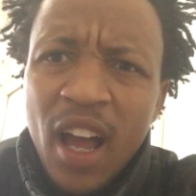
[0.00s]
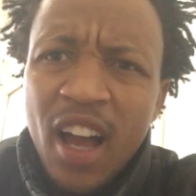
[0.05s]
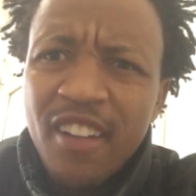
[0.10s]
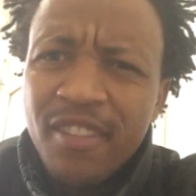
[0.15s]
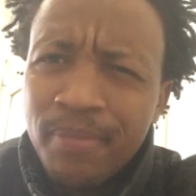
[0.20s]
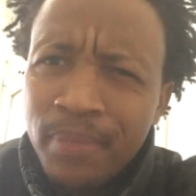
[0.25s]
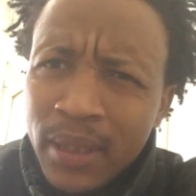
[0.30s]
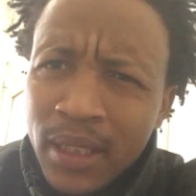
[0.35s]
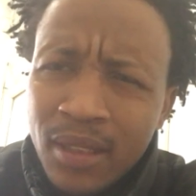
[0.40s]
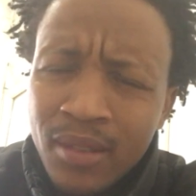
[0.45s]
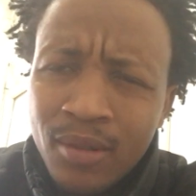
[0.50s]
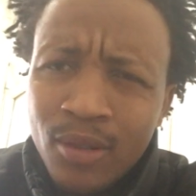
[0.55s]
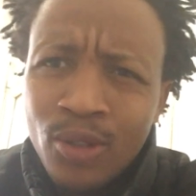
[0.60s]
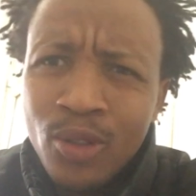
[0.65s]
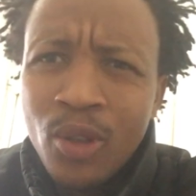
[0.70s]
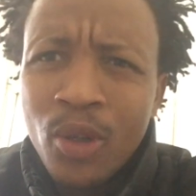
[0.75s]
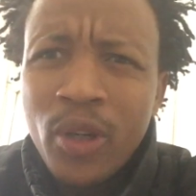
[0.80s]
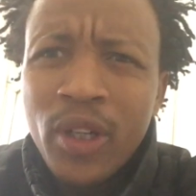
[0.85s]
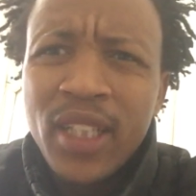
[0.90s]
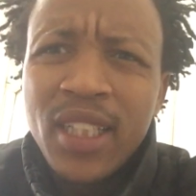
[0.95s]
I've been,
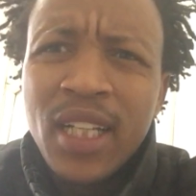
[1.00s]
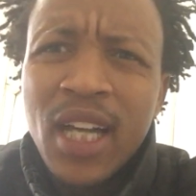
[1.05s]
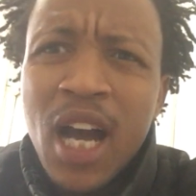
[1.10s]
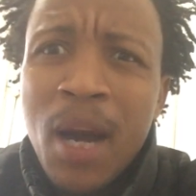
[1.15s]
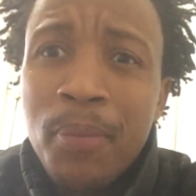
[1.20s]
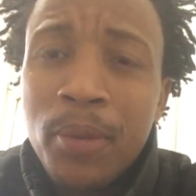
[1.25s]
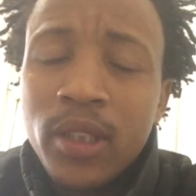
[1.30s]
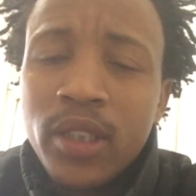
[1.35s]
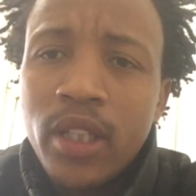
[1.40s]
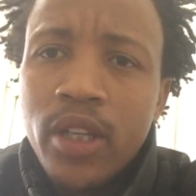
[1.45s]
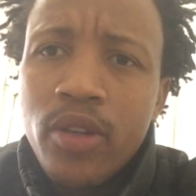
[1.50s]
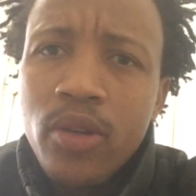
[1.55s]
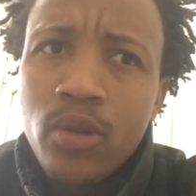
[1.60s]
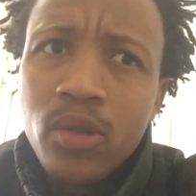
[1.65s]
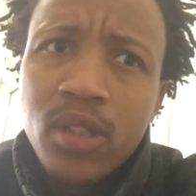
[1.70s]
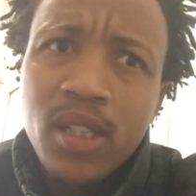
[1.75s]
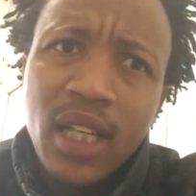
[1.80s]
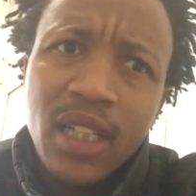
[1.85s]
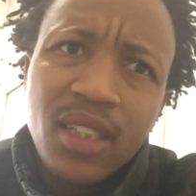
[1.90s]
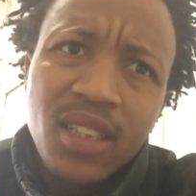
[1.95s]
reading up on the
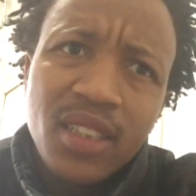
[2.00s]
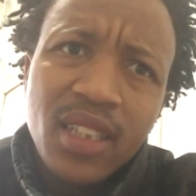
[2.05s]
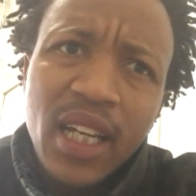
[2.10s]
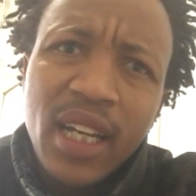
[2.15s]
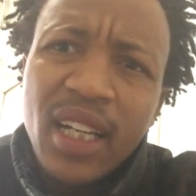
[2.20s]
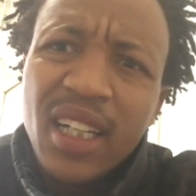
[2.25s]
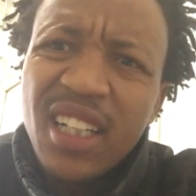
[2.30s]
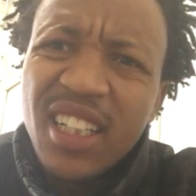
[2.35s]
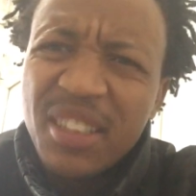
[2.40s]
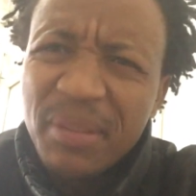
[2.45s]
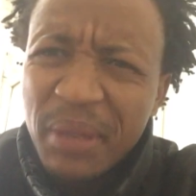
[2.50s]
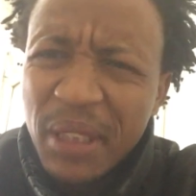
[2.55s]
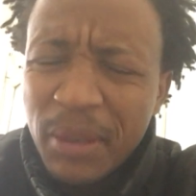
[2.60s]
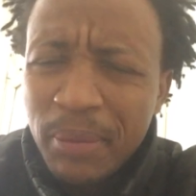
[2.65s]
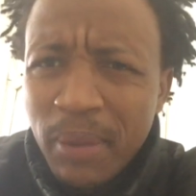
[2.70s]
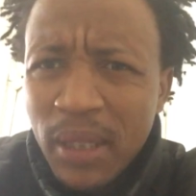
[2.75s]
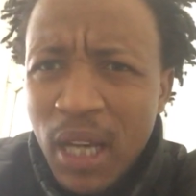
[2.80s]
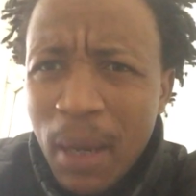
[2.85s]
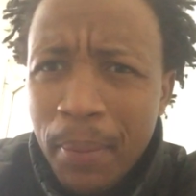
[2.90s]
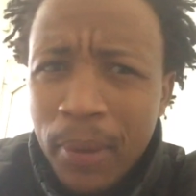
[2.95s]
news. I decided let me
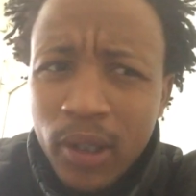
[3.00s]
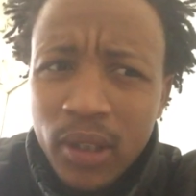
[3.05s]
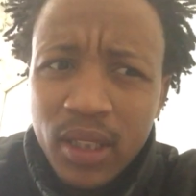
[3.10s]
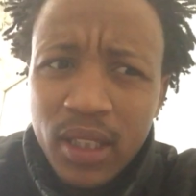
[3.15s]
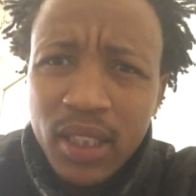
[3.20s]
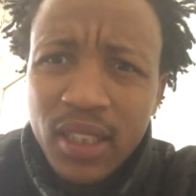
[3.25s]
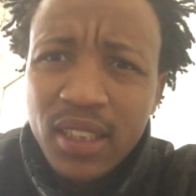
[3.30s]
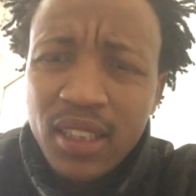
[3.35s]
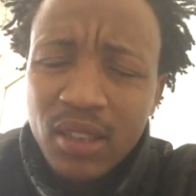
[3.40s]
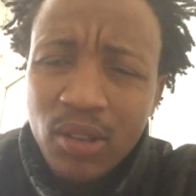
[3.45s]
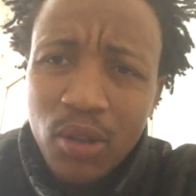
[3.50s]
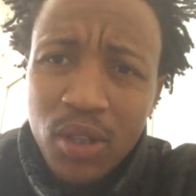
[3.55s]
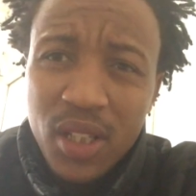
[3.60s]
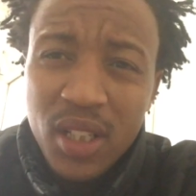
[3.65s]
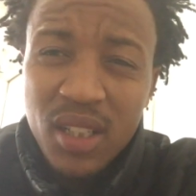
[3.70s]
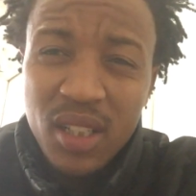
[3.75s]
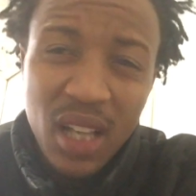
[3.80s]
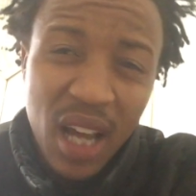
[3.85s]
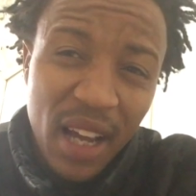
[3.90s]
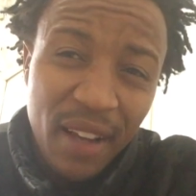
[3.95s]
speak about this because
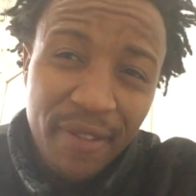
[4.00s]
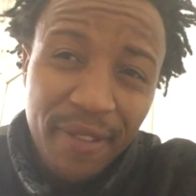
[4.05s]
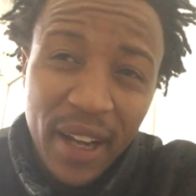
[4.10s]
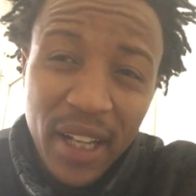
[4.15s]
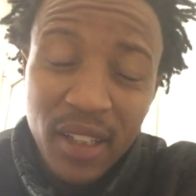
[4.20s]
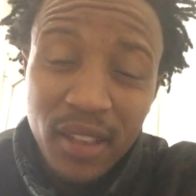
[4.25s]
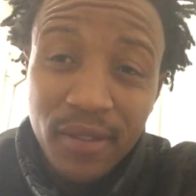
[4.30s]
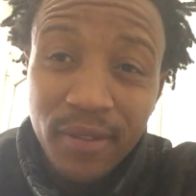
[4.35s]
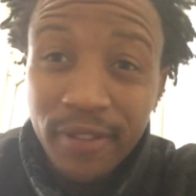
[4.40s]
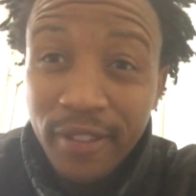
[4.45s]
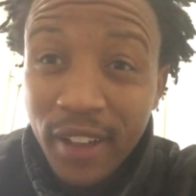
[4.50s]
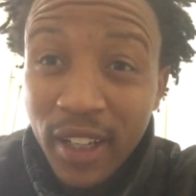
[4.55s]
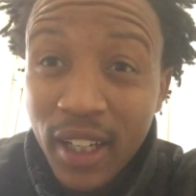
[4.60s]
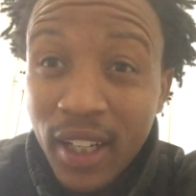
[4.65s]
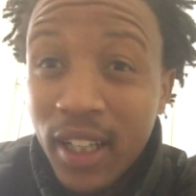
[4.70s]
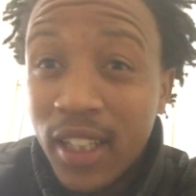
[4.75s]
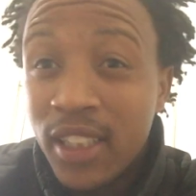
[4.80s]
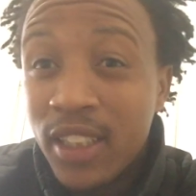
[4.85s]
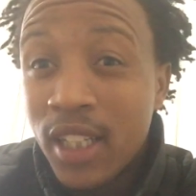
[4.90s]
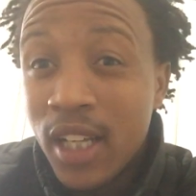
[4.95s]
I find it very
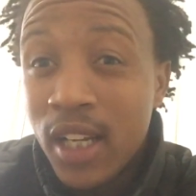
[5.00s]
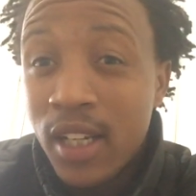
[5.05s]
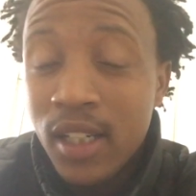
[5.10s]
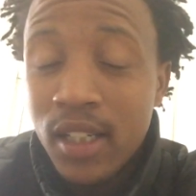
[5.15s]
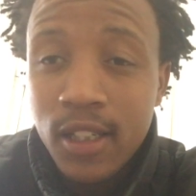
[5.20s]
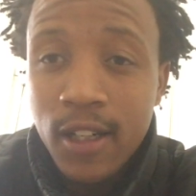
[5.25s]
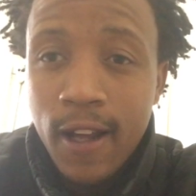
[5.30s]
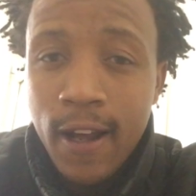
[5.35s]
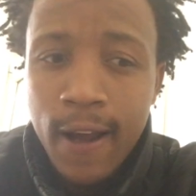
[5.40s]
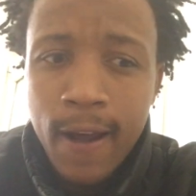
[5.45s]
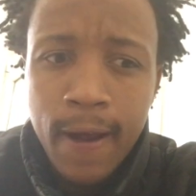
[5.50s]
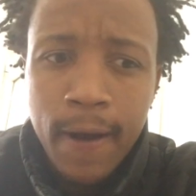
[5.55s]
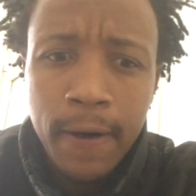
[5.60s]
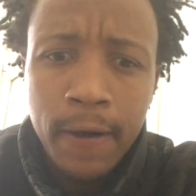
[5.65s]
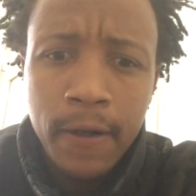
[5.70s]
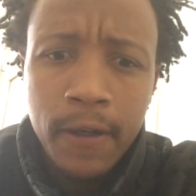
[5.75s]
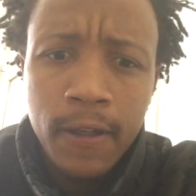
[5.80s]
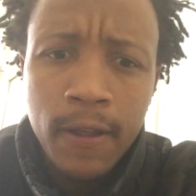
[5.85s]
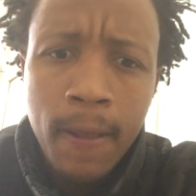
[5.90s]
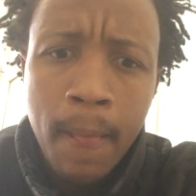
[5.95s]
urgent
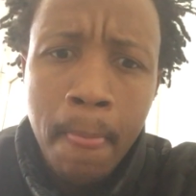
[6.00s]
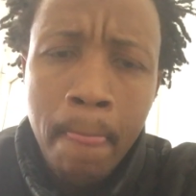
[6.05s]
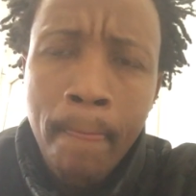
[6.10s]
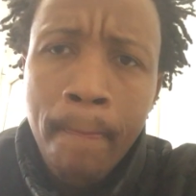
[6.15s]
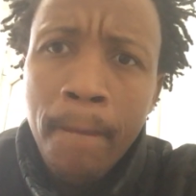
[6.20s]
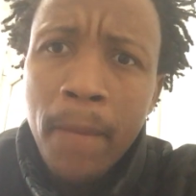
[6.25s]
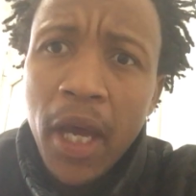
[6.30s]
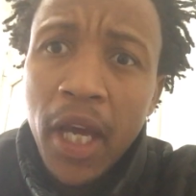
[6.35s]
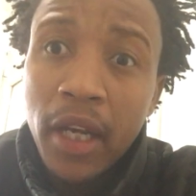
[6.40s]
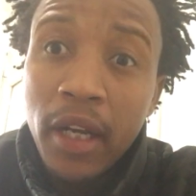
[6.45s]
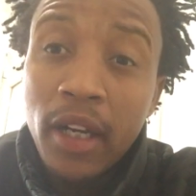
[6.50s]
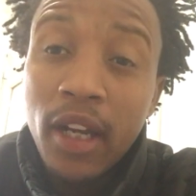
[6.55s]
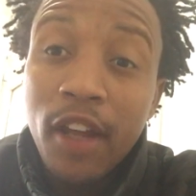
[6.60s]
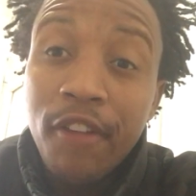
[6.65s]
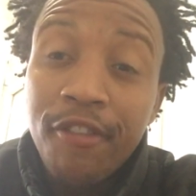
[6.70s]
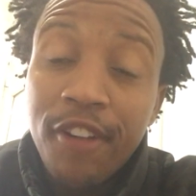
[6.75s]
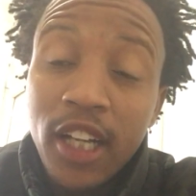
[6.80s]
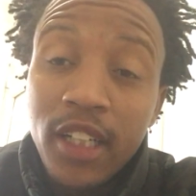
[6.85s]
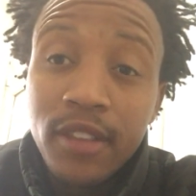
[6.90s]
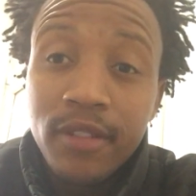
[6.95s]
and I
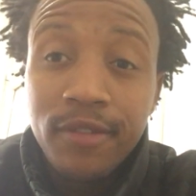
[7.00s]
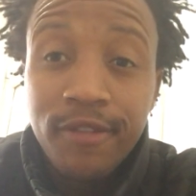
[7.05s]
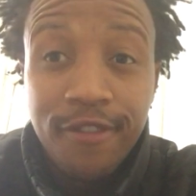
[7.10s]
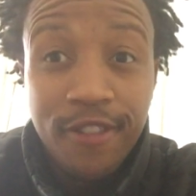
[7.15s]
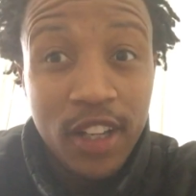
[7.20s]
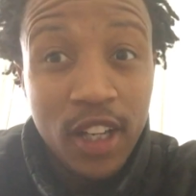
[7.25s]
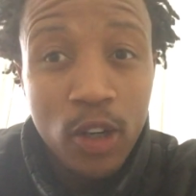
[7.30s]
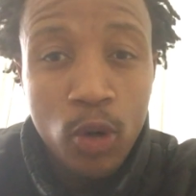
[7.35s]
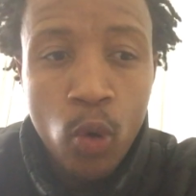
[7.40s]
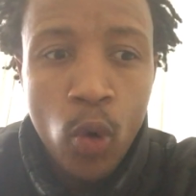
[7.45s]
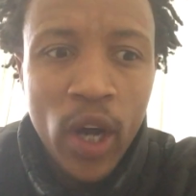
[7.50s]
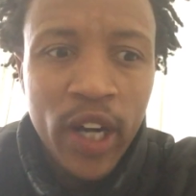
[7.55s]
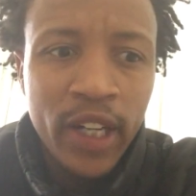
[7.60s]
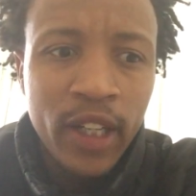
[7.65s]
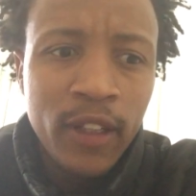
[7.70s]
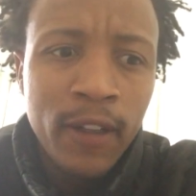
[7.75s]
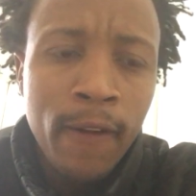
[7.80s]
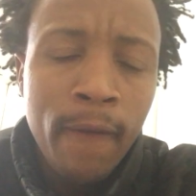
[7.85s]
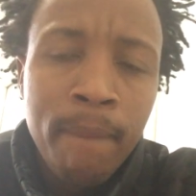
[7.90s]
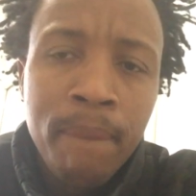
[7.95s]
find it very
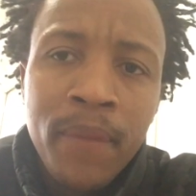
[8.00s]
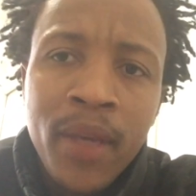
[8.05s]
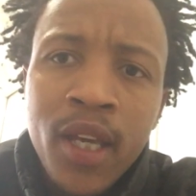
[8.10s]
worrying.